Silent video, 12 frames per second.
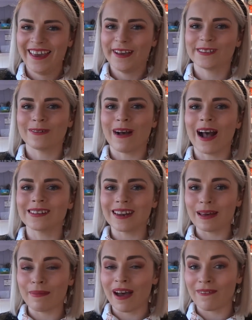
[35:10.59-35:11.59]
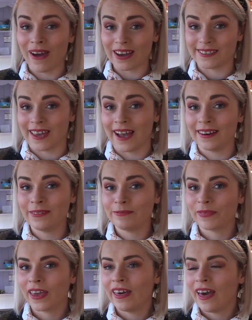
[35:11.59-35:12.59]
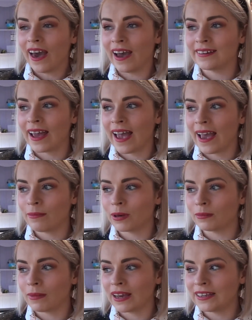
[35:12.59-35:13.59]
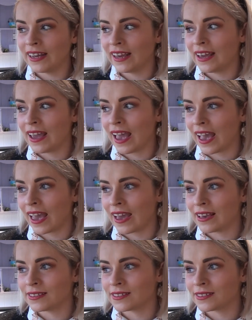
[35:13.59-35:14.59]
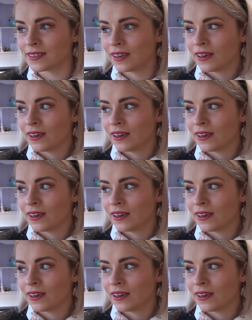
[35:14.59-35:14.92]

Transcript: So I had an MRI scan, and my knee is...